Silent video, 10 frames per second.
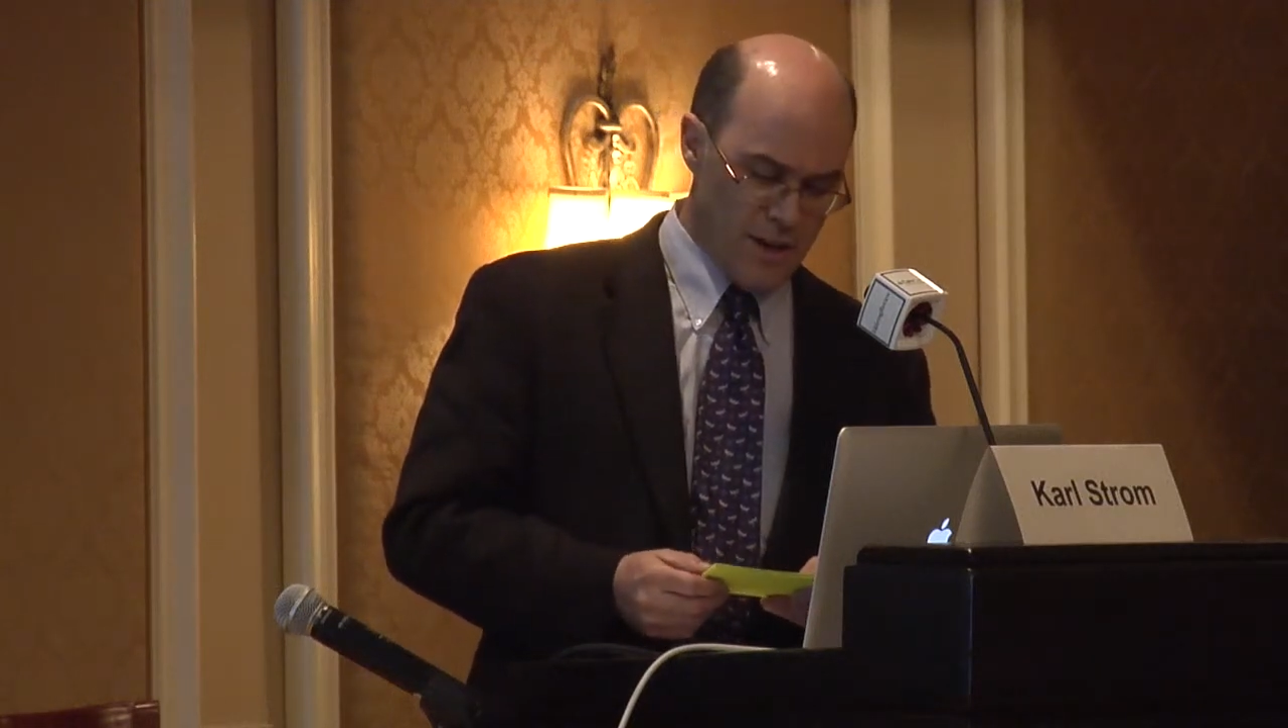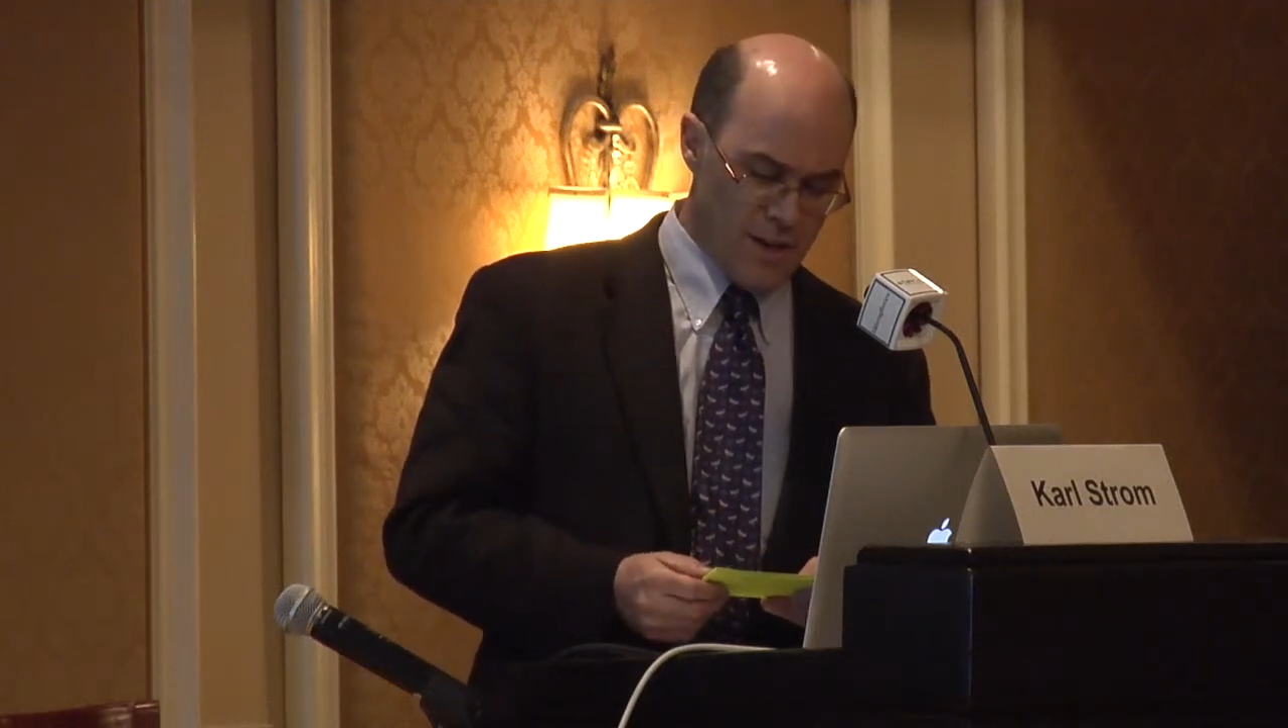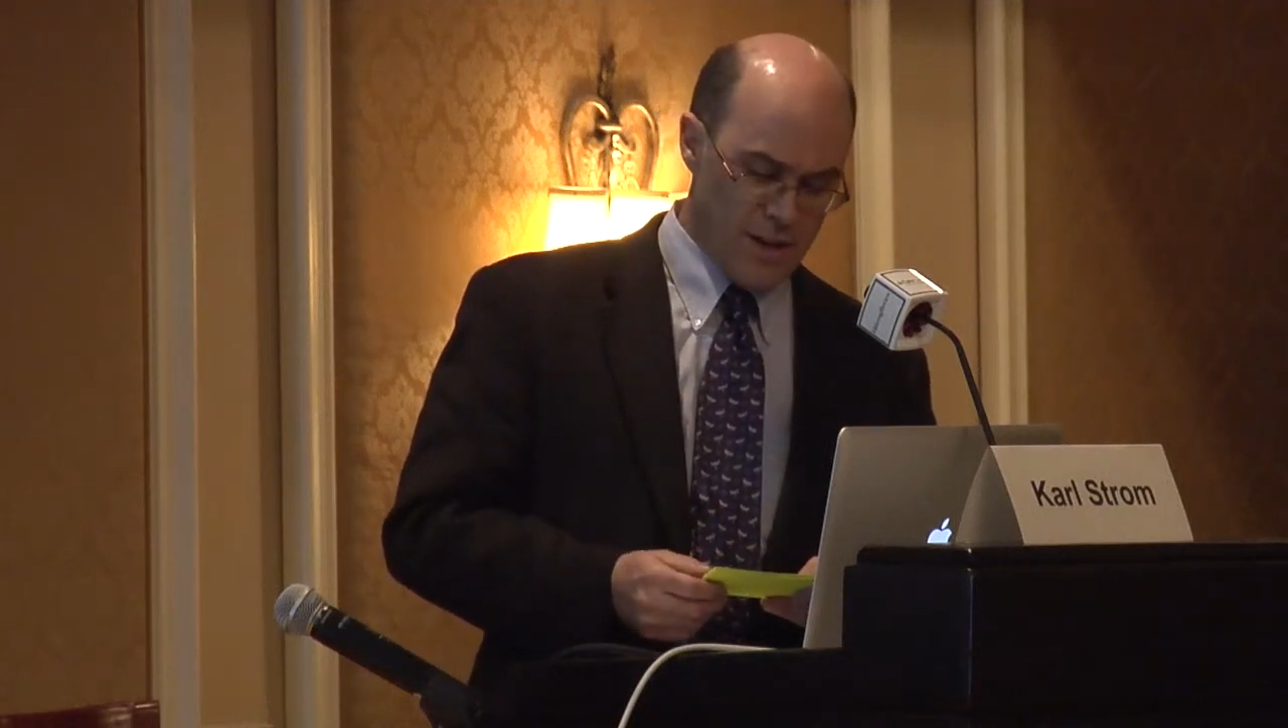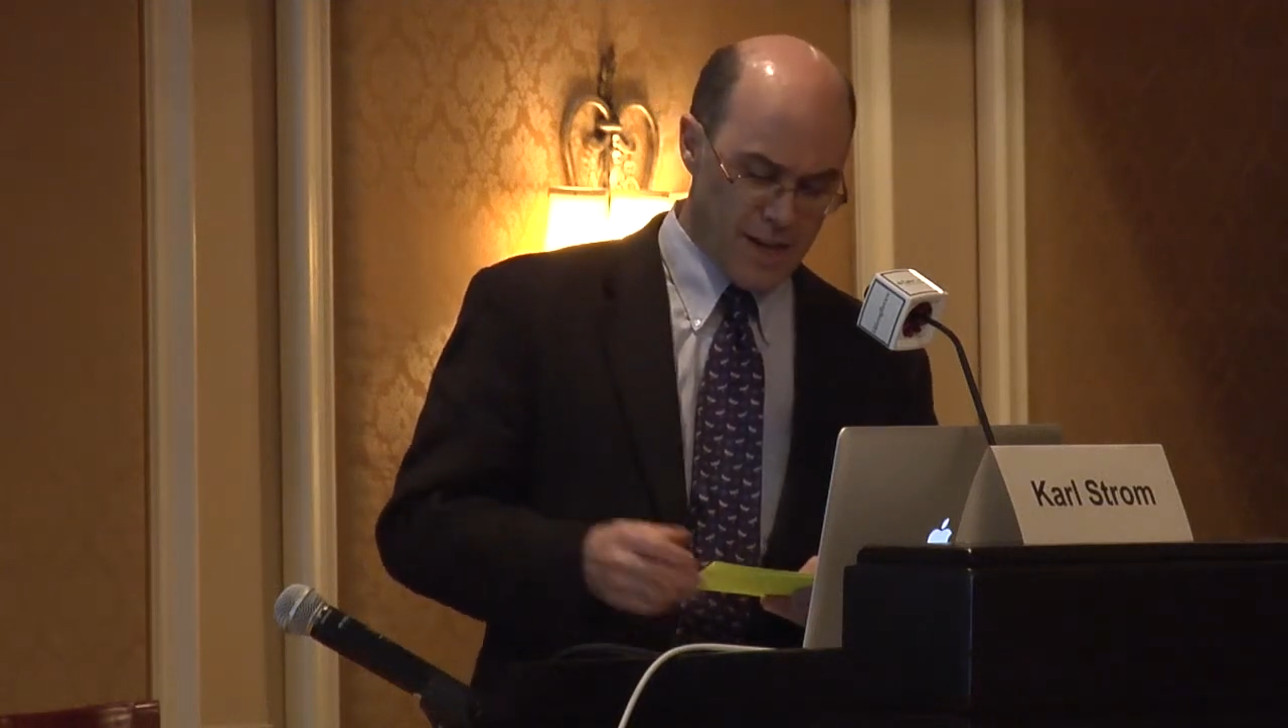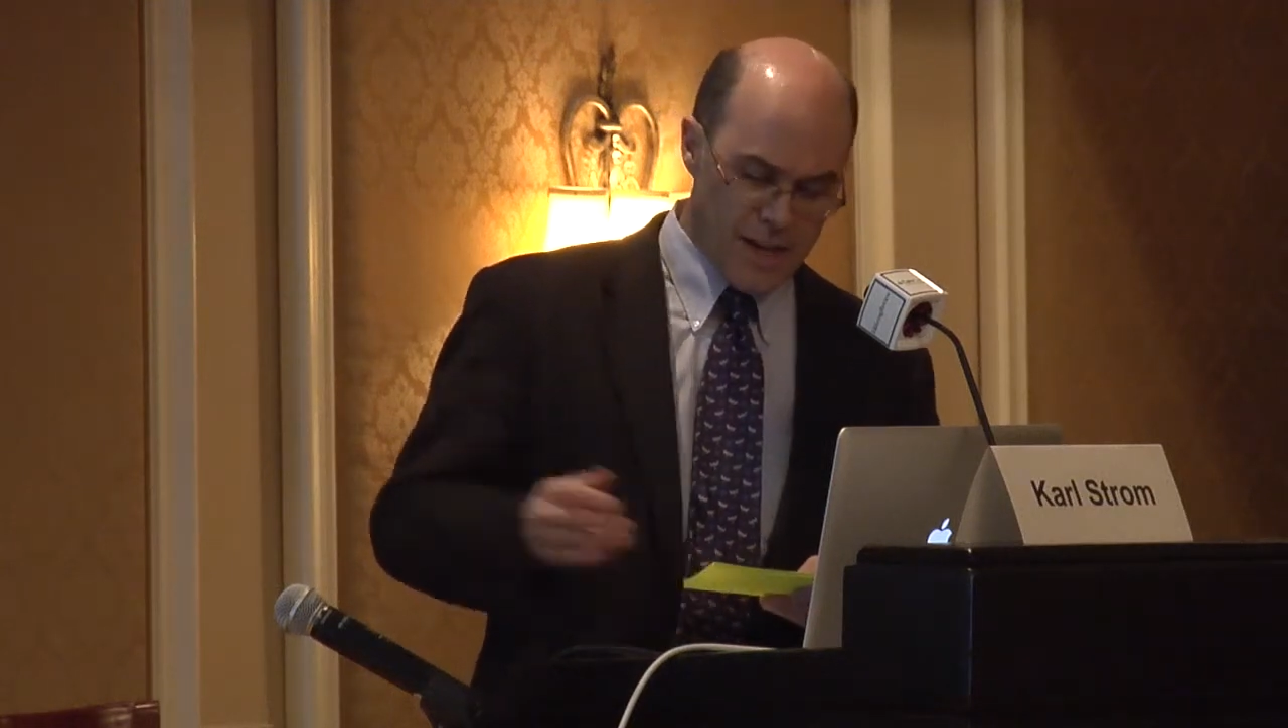
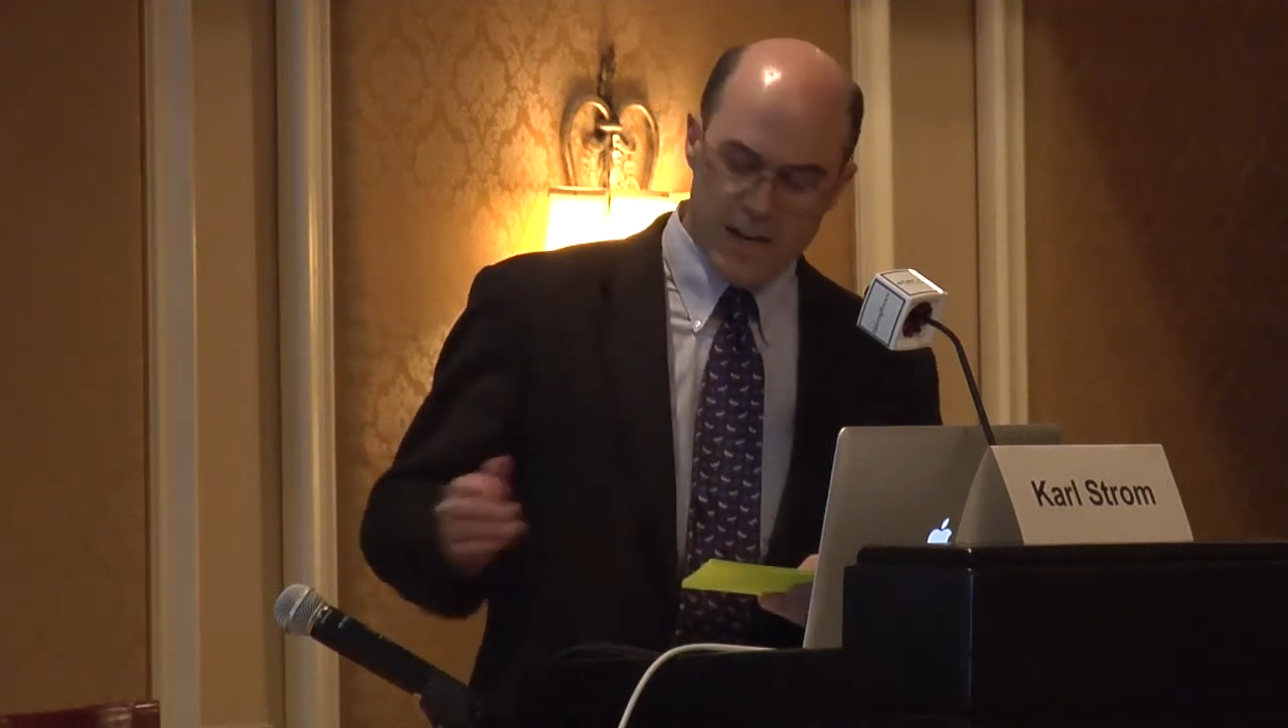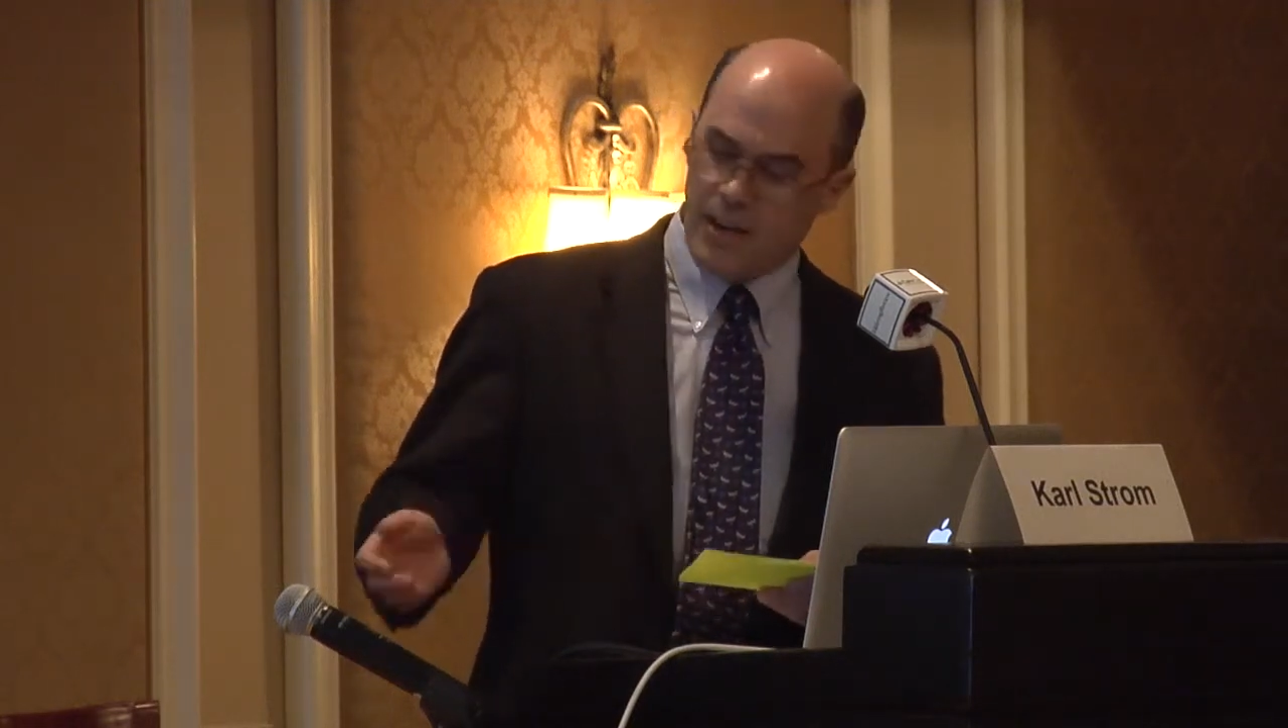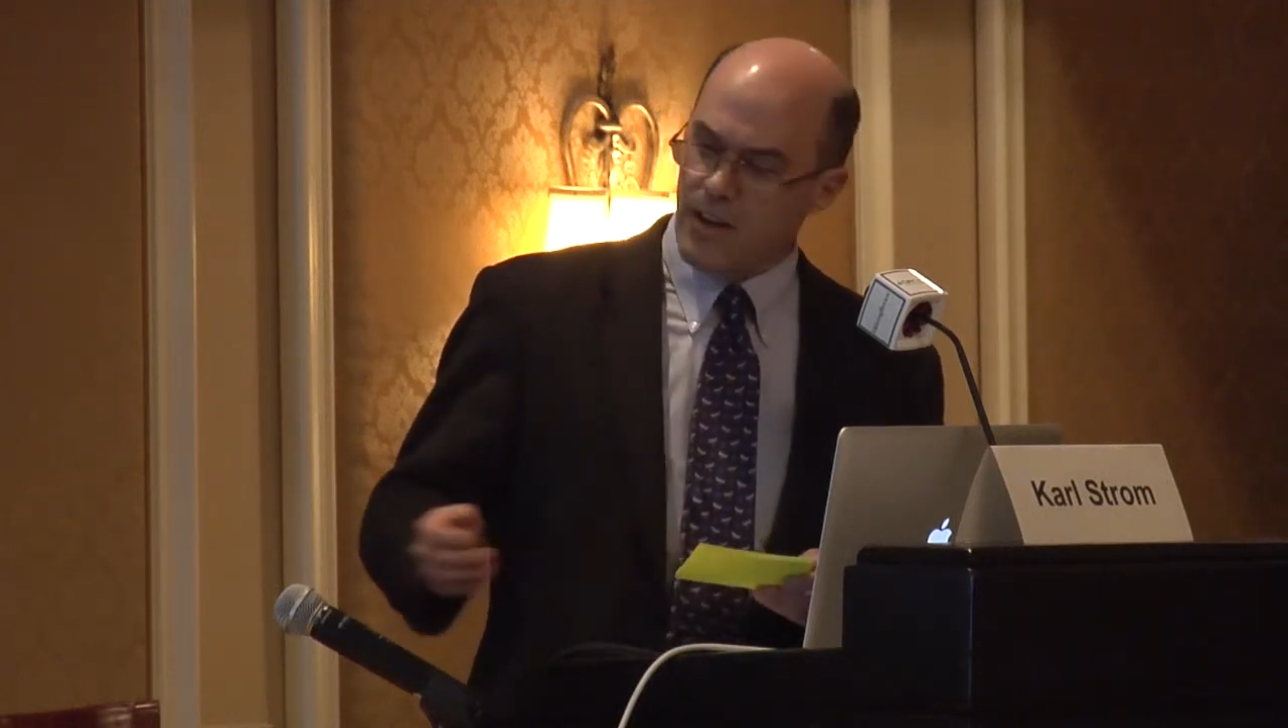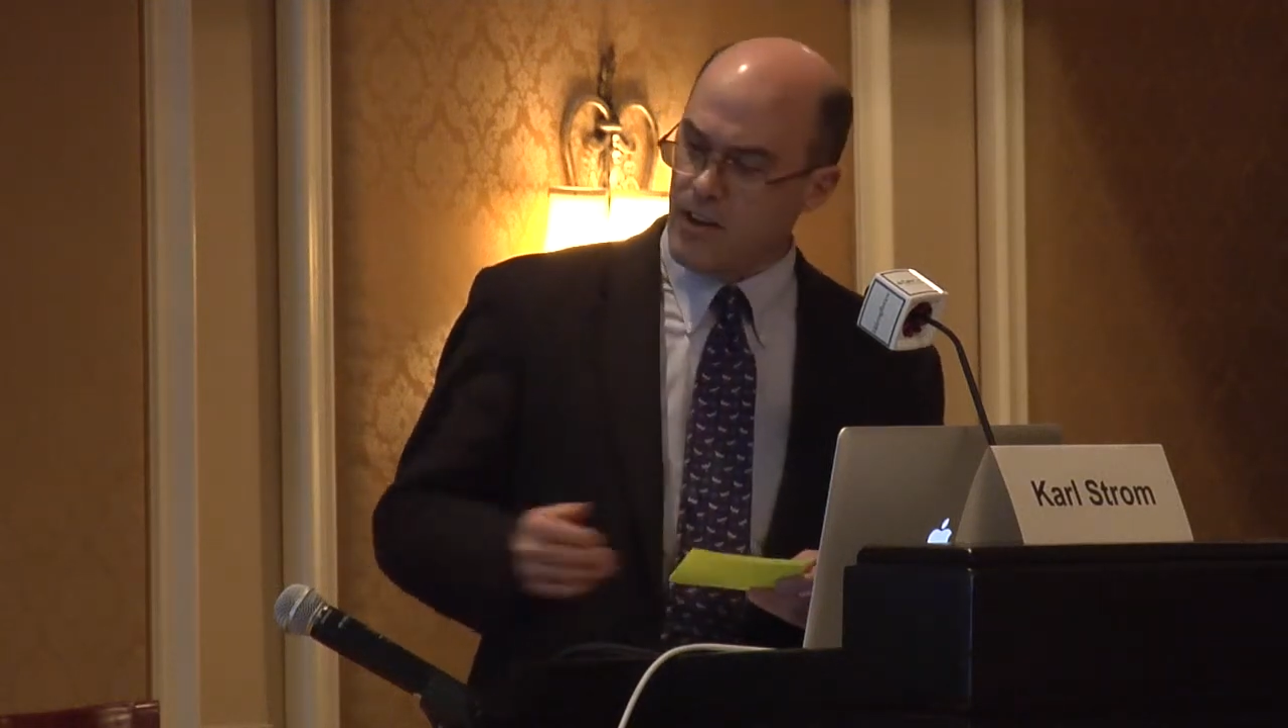And again,